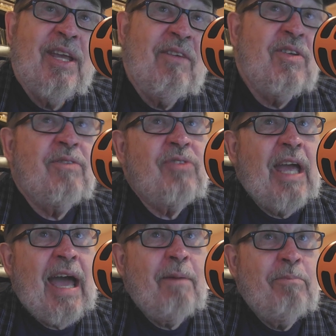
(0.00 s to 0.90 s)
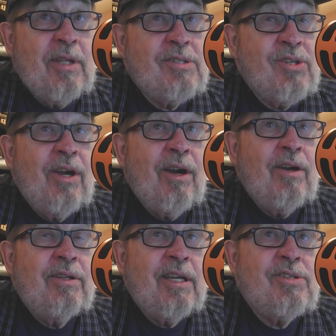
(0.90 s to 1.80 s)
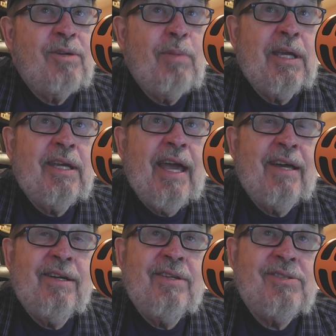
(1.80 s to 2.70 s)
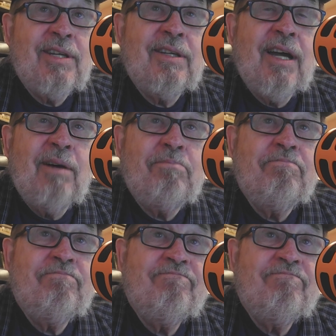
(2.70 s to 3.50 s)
Even if they happen this year and they should be counted as income,